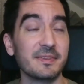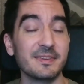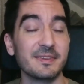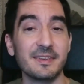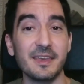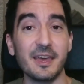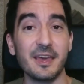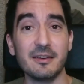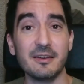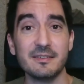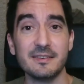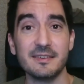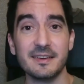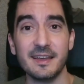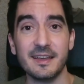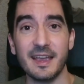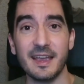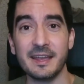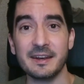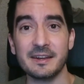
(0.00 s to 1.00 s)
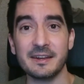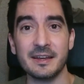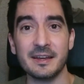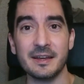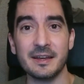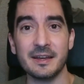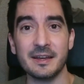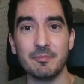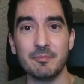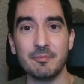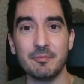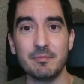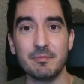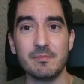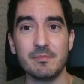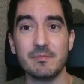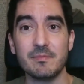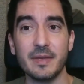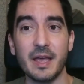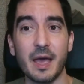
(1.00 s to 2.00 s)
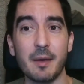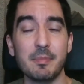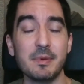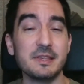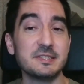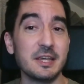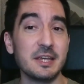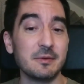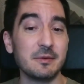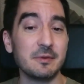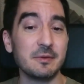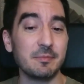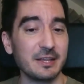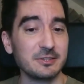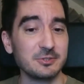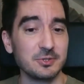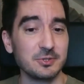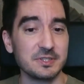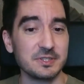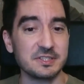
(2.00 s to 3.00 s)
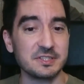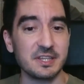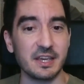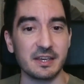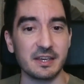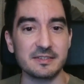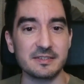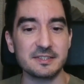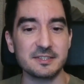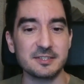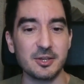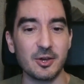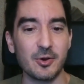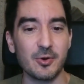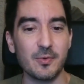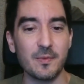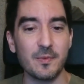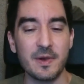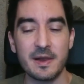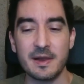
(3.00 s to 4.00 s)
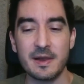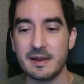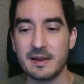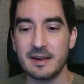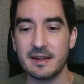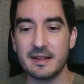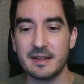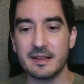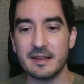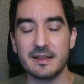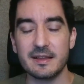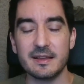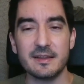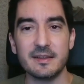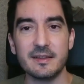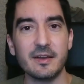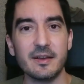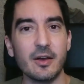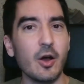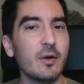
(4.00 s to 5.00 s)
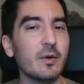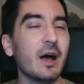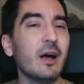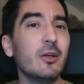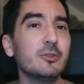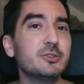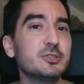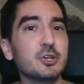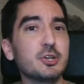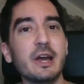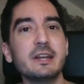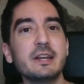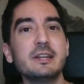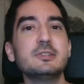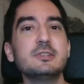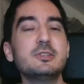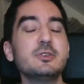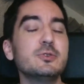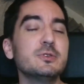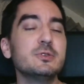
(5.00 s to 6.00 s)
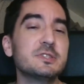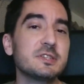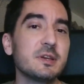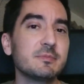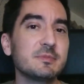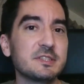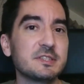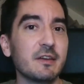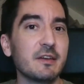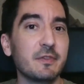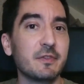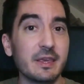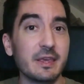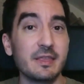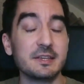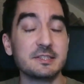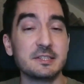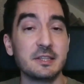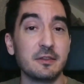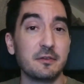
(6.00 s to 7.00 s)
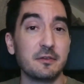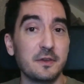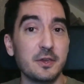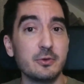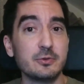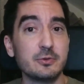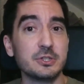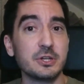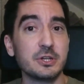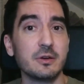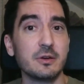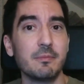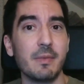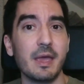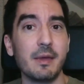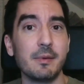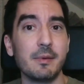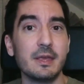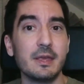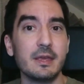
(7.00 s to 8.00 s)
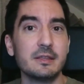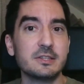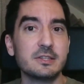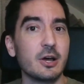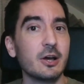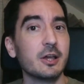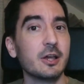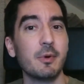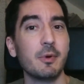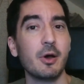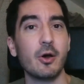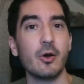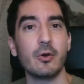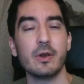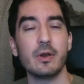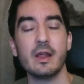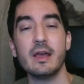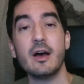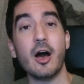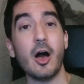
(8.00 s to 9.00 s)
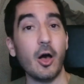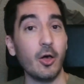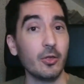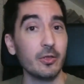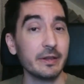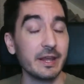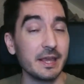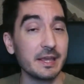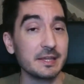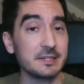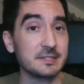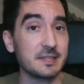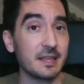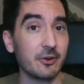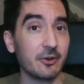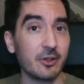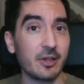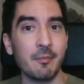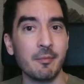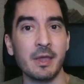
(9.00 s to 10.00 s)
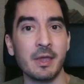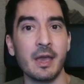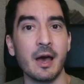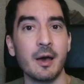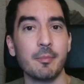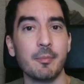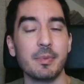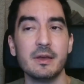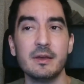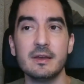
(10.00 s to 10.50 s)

yeah, and happy St. Patrick's Day. So I'll try to do some stuff like this in the future, maybe talk about holidays that are coming up,